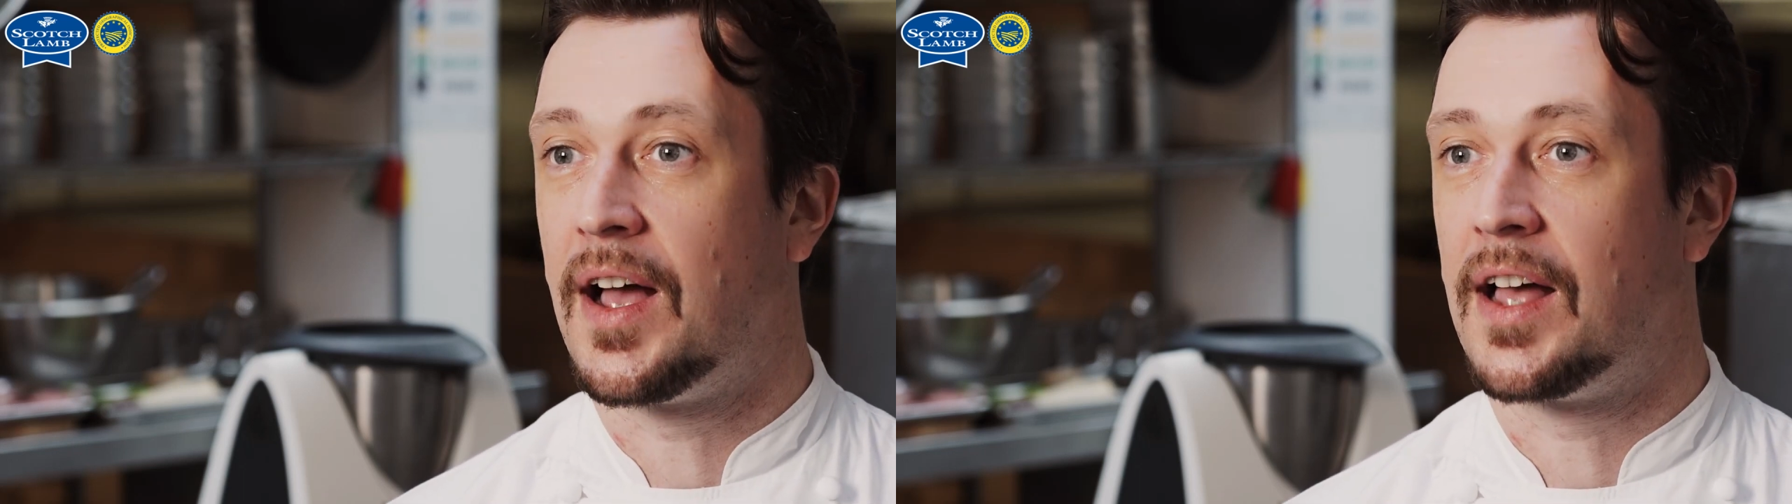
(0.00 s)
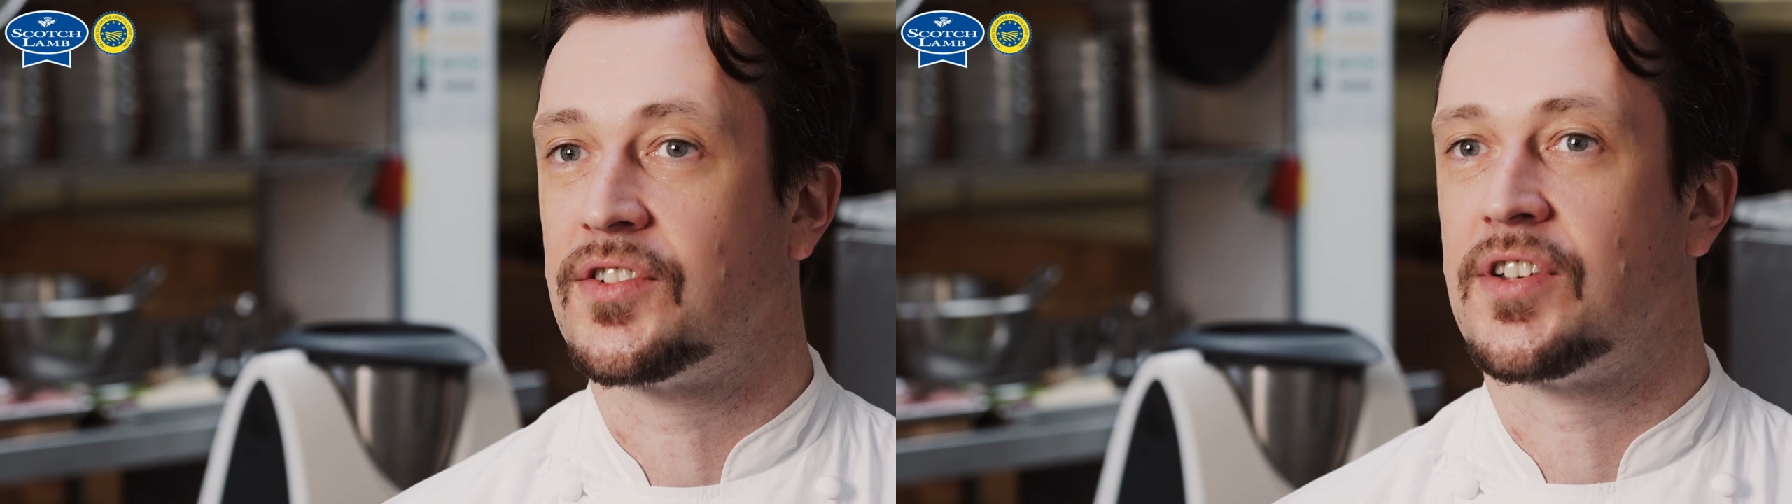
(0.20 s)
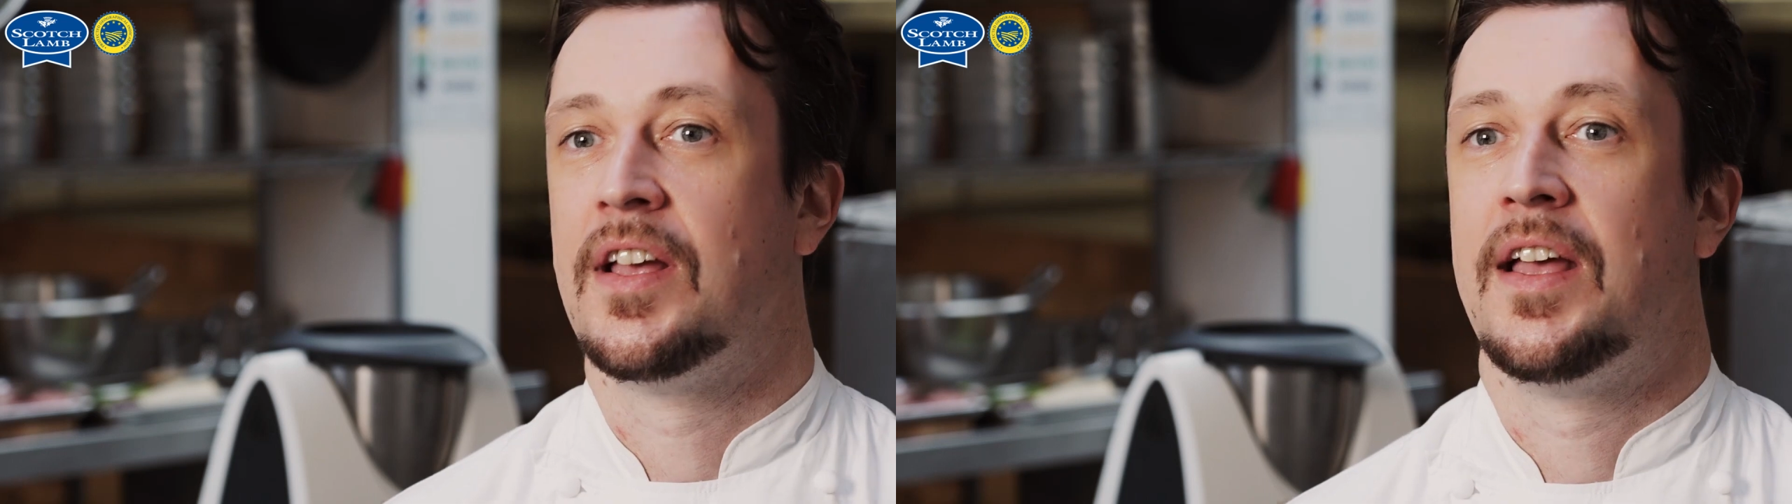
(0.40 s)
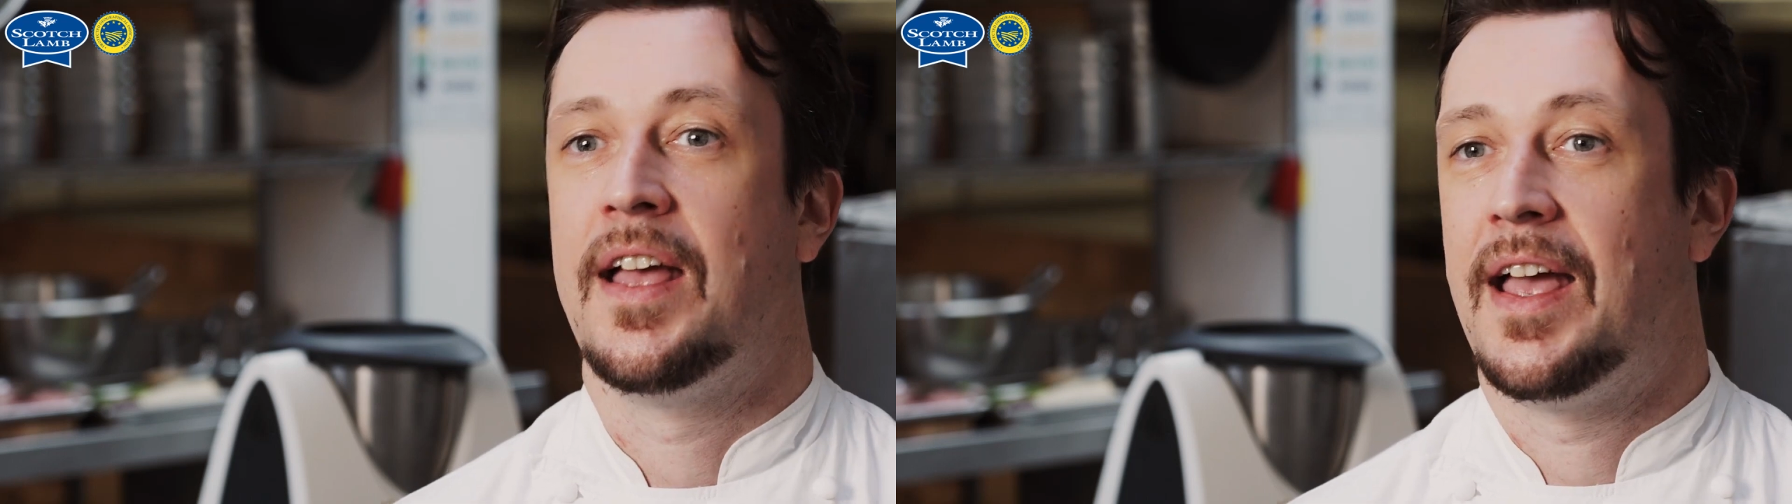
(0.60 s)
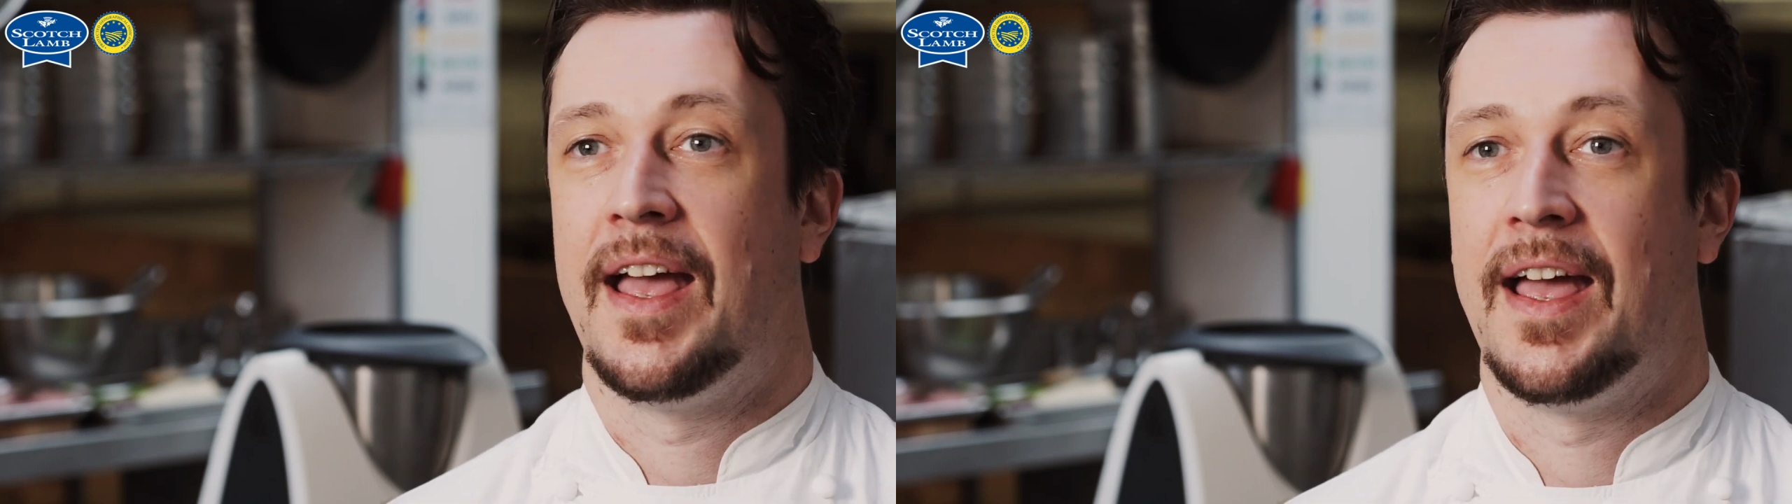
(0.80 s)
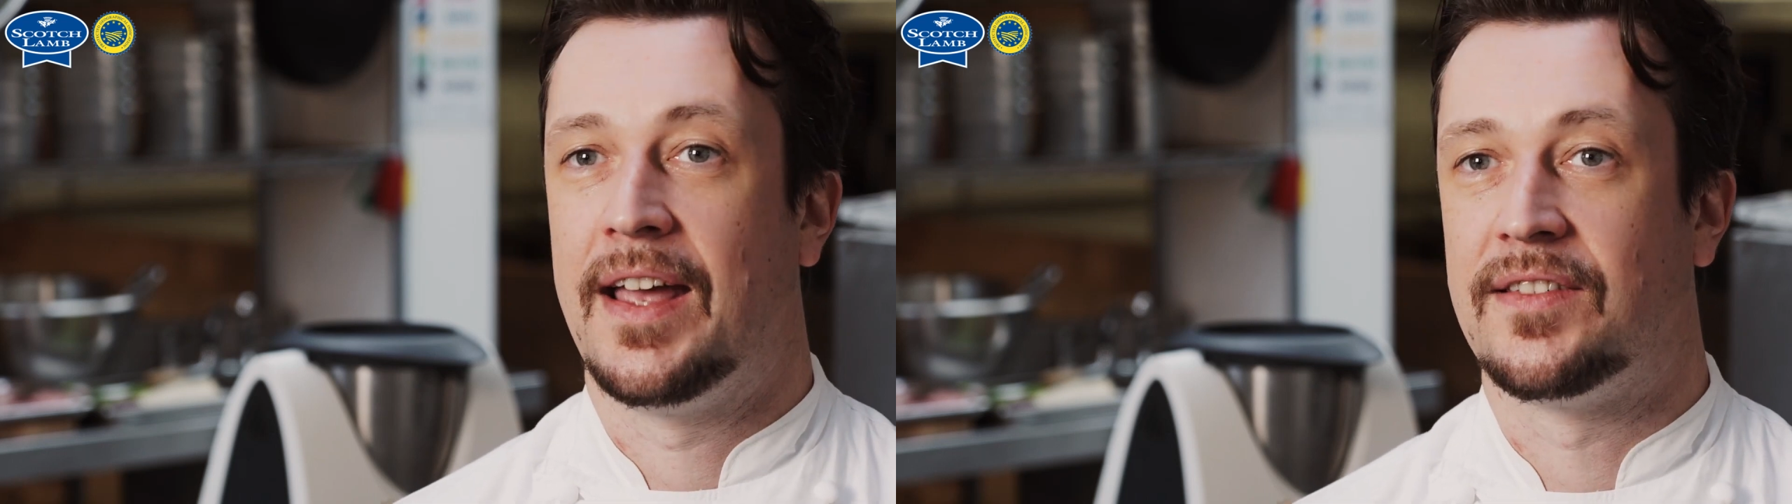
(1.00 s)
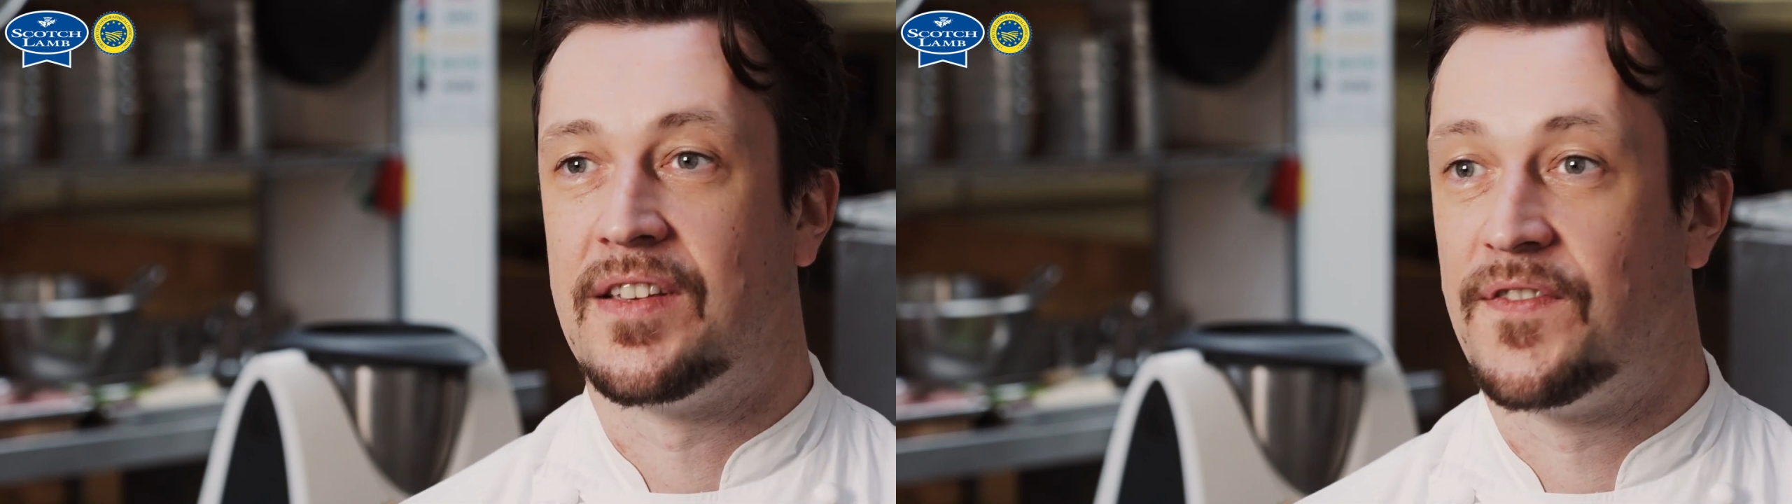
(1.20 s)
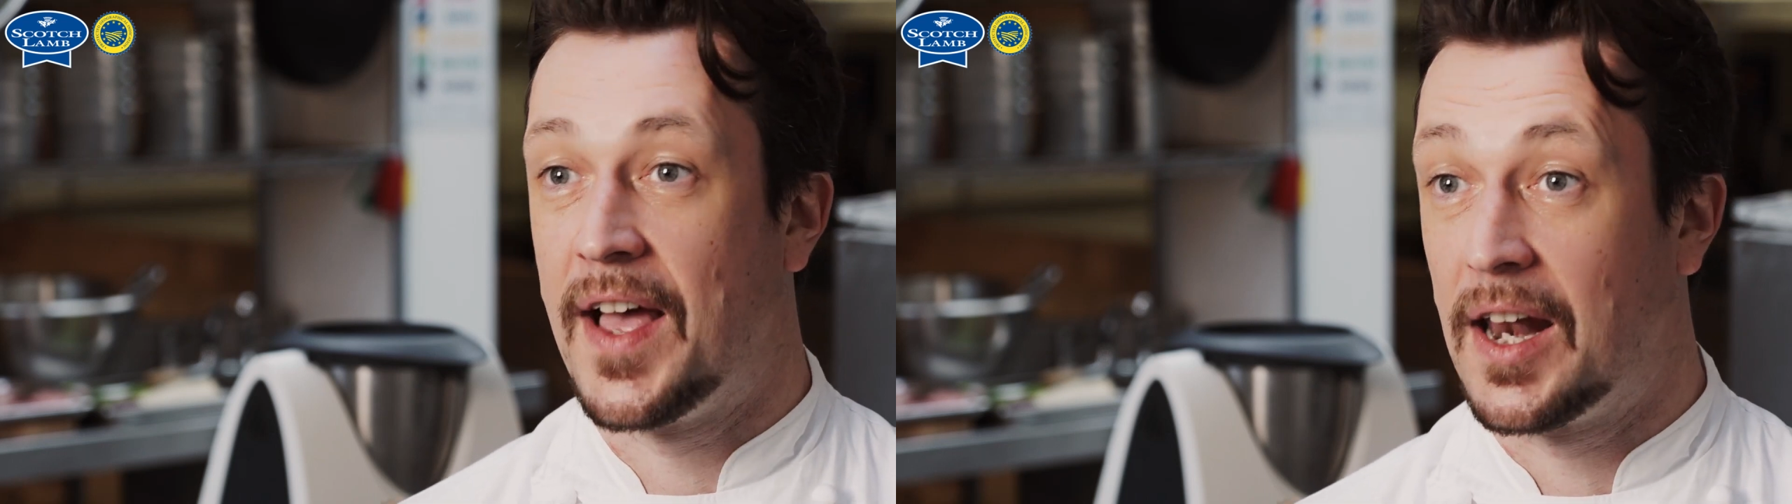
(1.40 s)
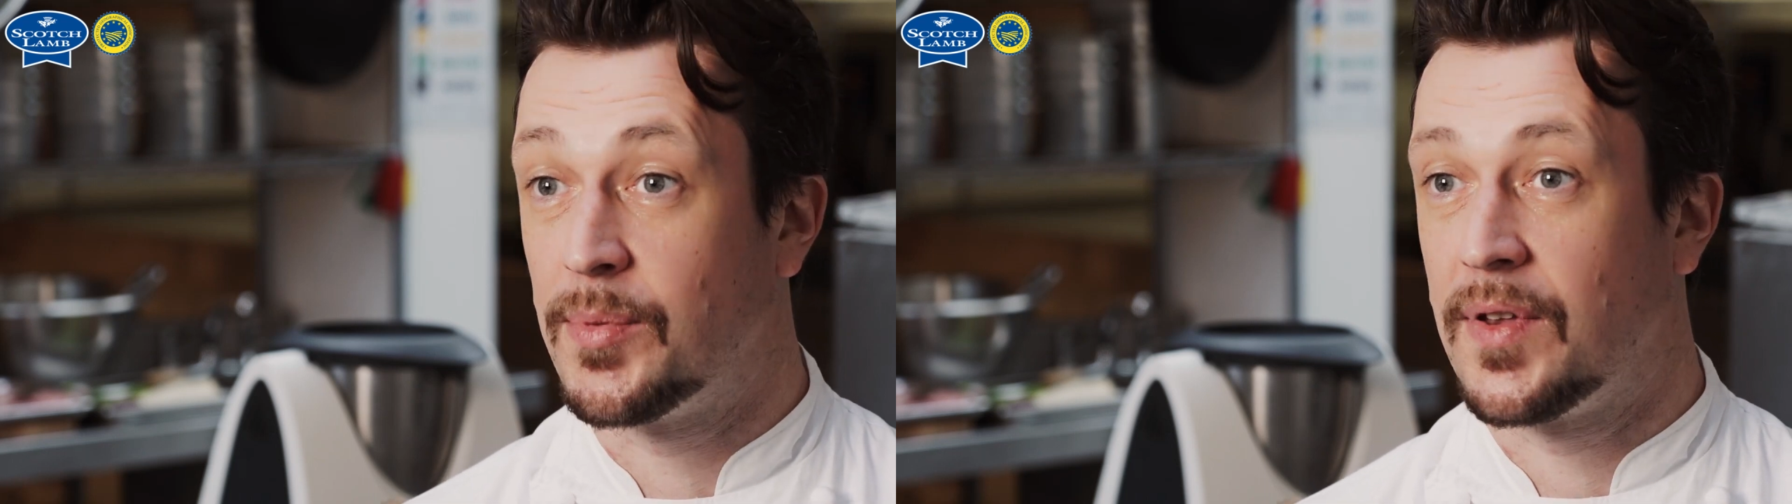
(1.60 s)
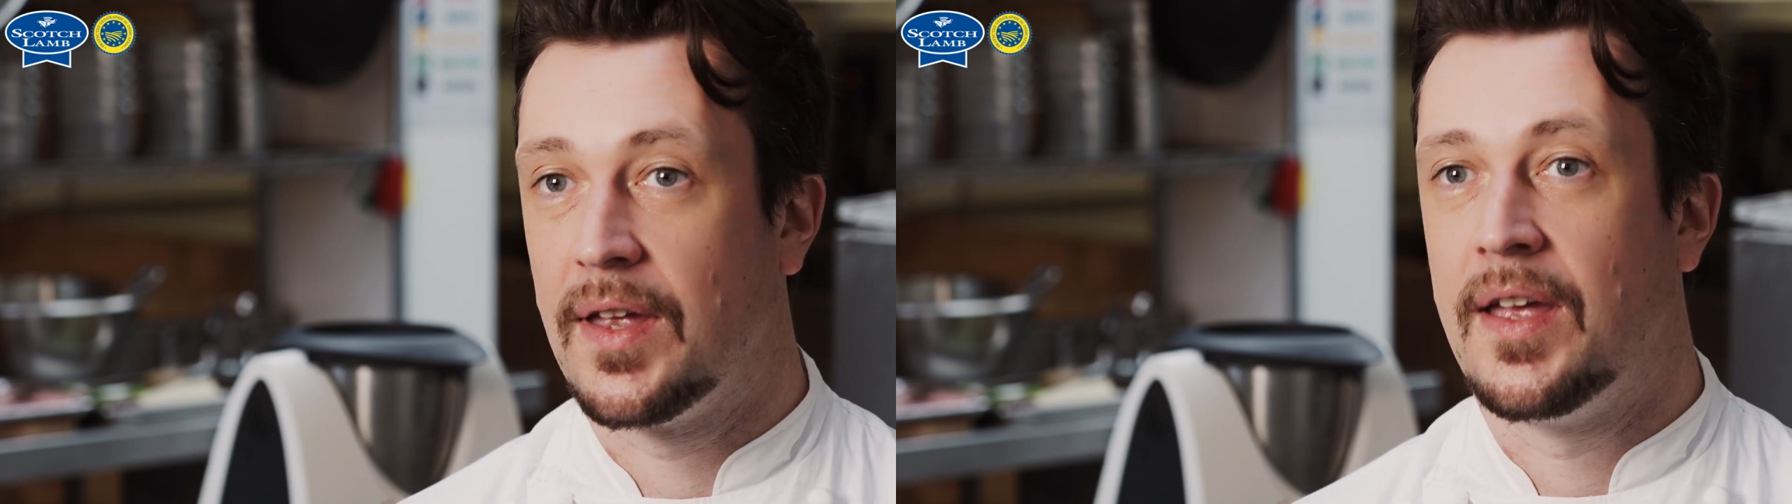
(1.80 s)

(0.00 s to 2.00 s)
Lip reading: has developed.